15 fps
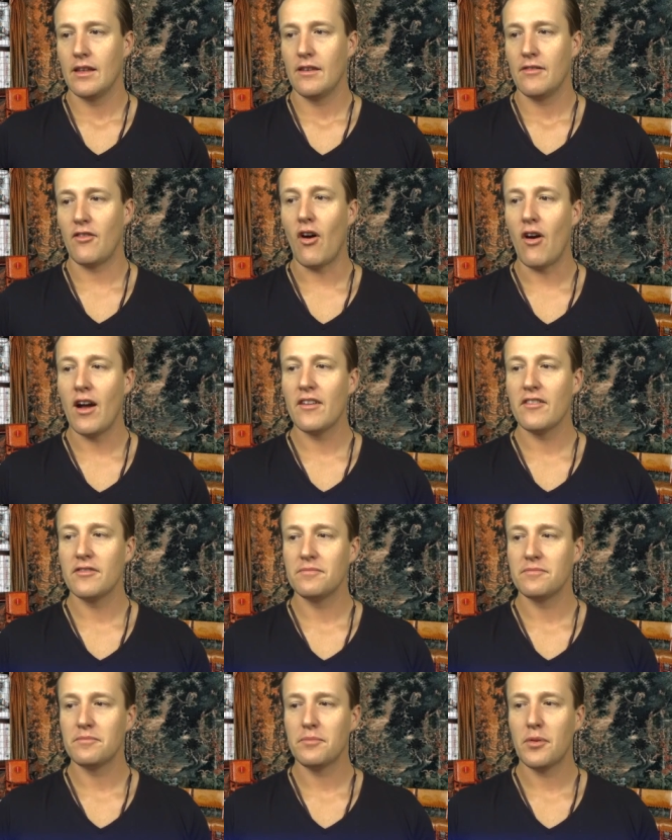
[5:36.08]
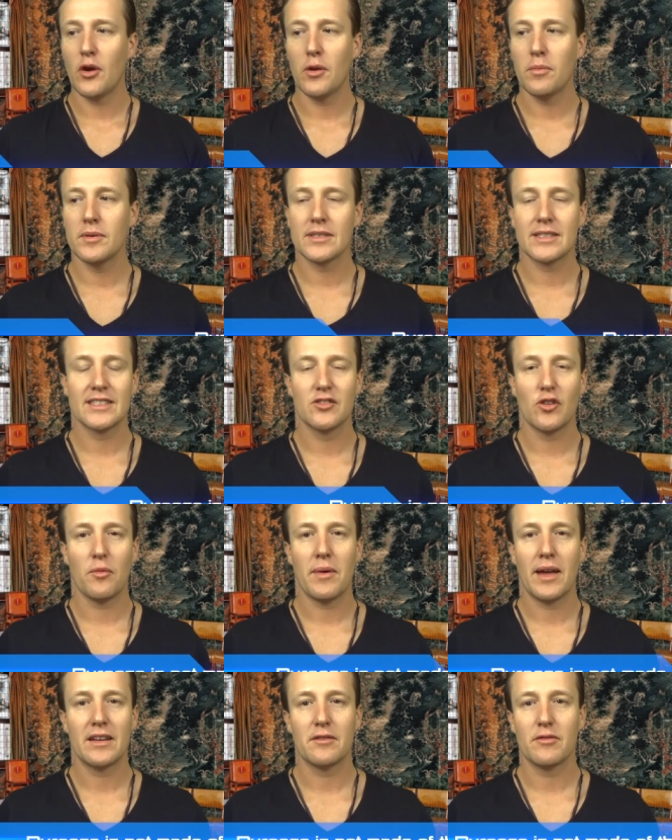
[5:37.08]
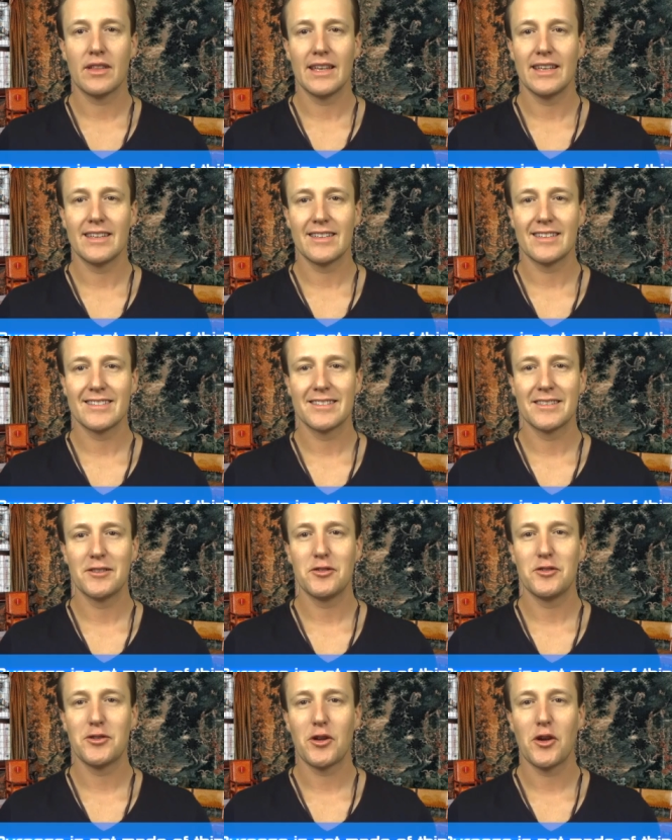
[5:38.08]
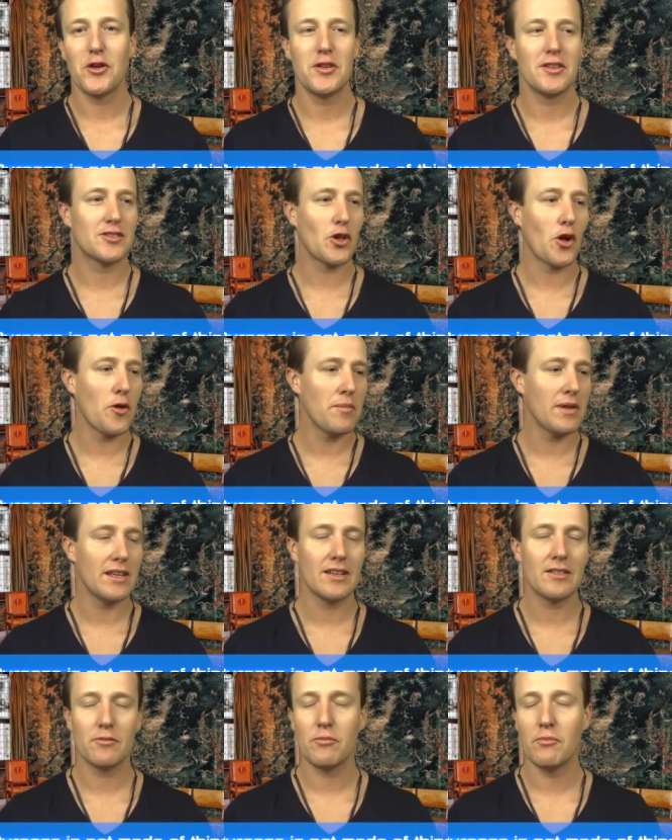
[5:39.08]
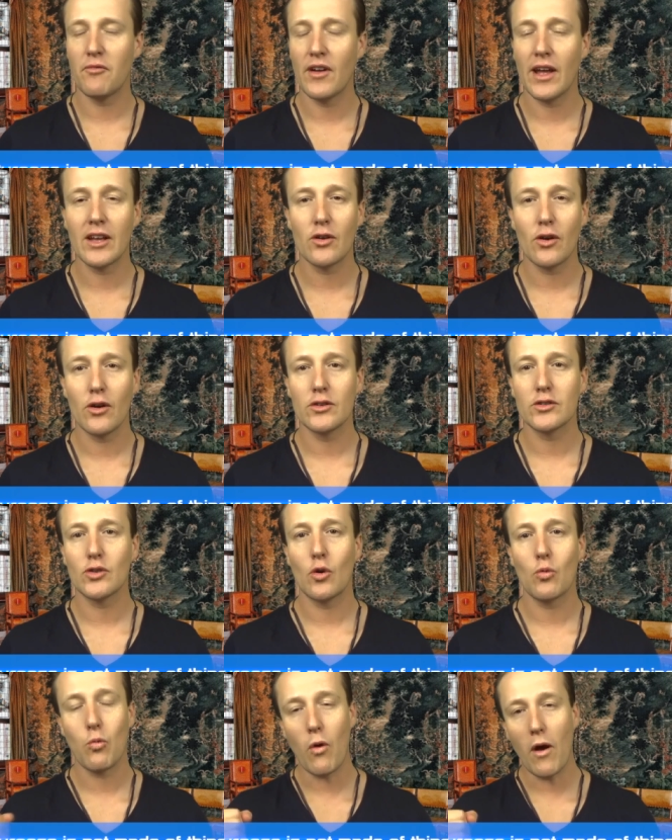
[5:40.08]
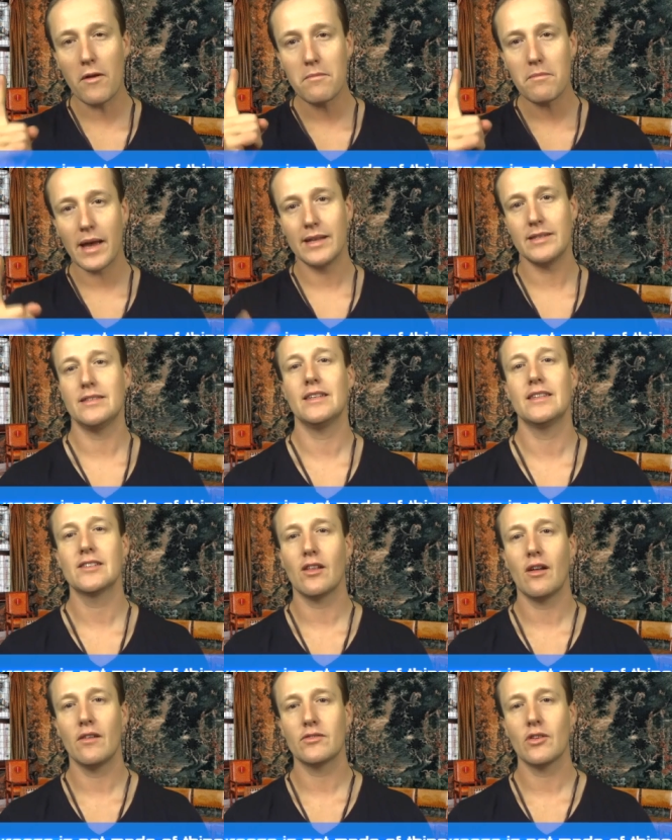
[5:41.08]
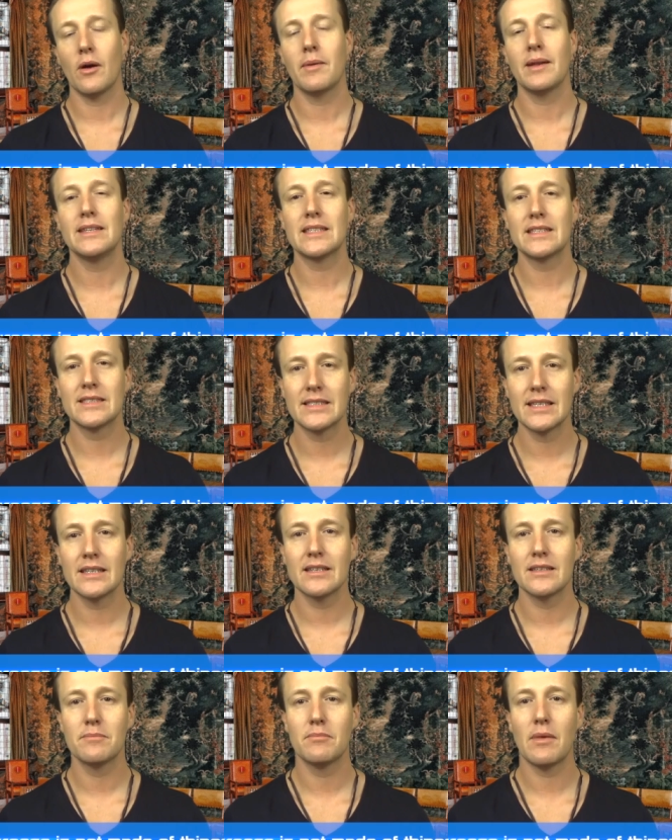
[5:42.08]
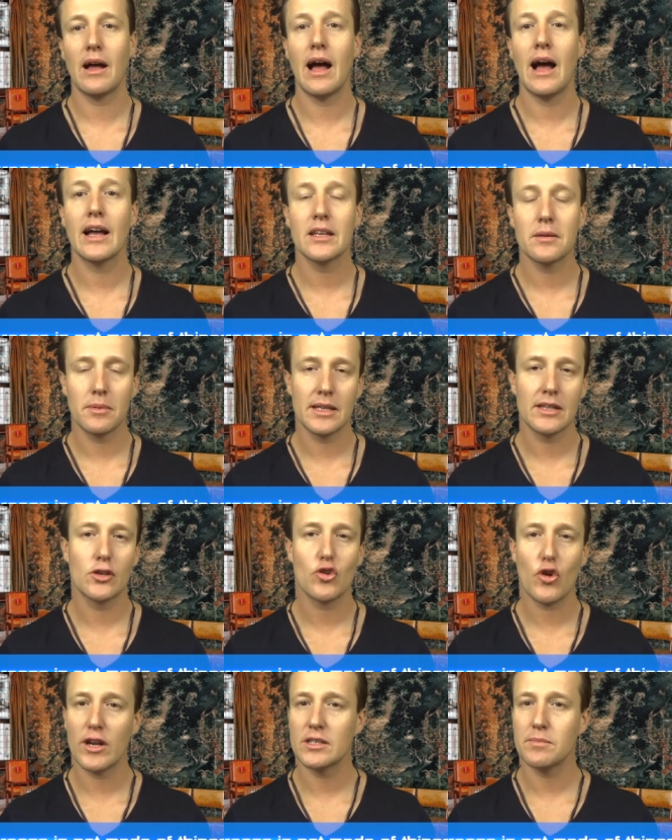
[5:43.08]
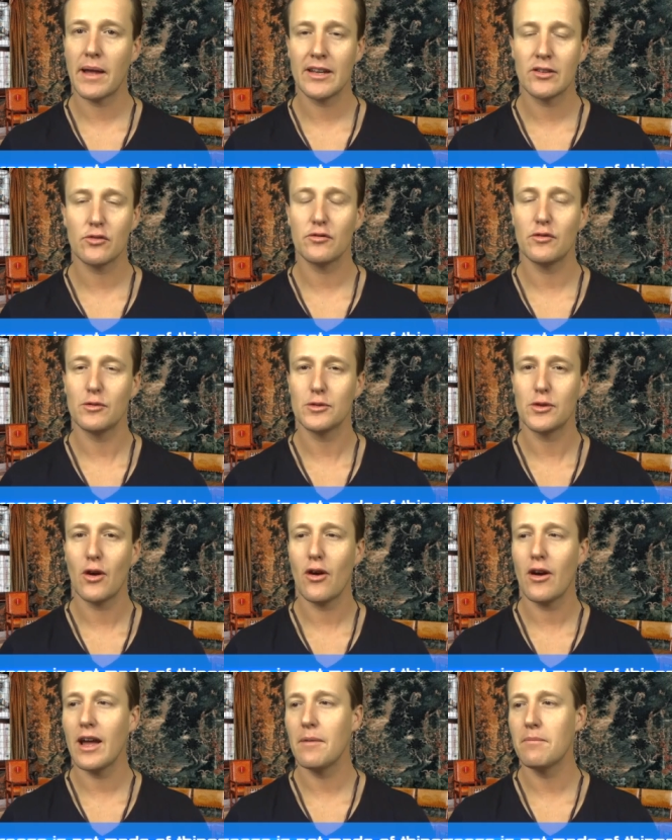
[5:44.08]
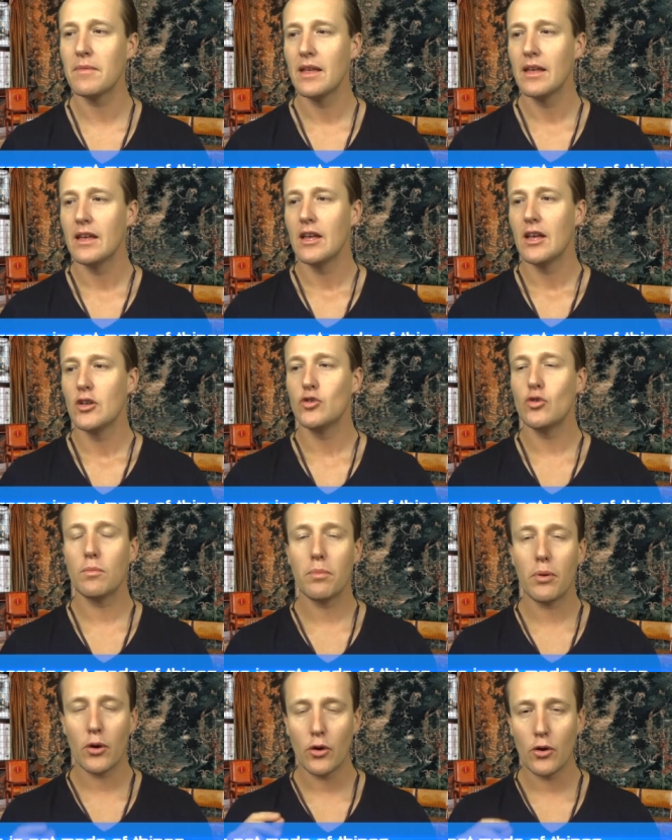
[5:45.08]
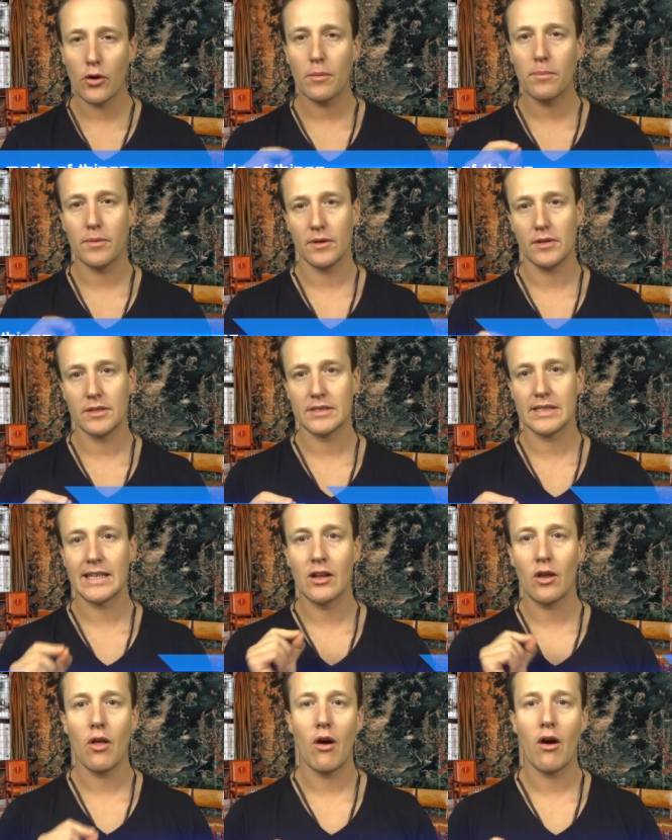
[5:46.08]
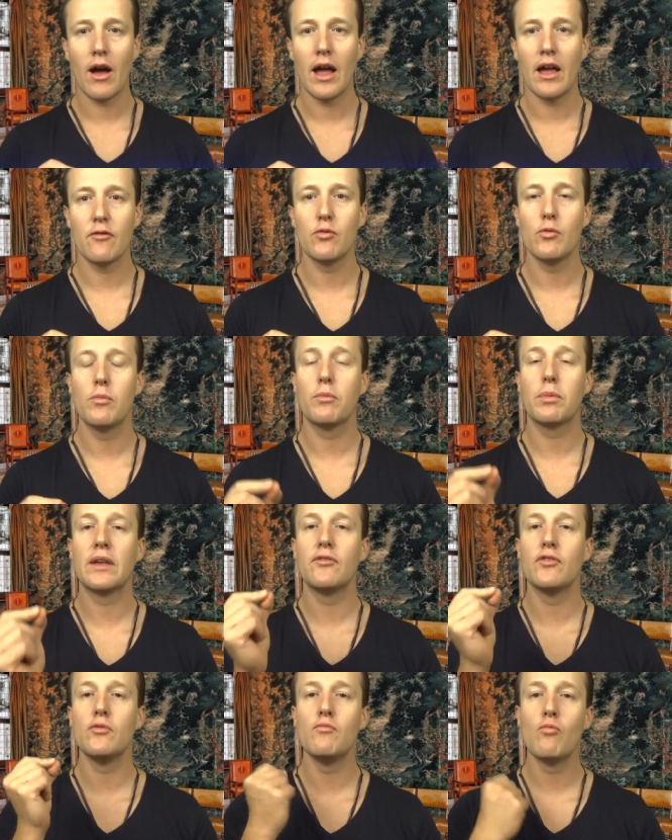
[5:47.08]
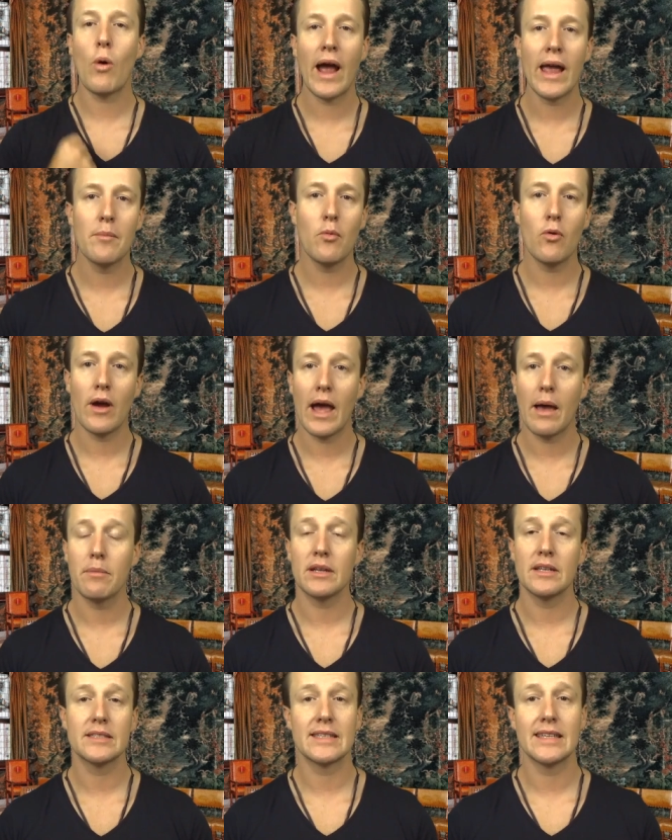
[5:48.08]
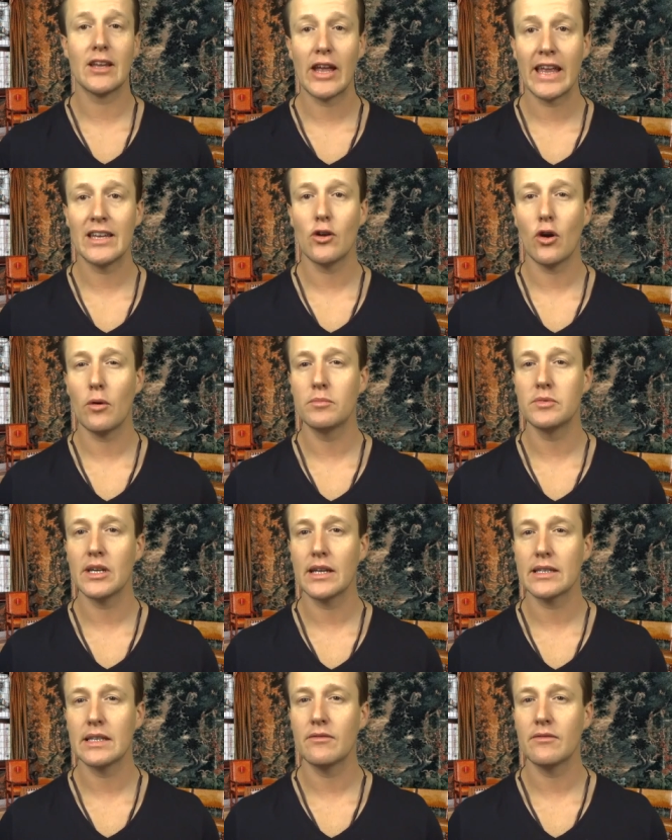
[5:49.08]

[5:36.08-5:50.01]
Five, purpose is not made of things. You know, so many. Van Gogh sold one painting in his lifetime and is considered arguably the greatest painter of all time. Your purpose in life will give you way more happiness than any object.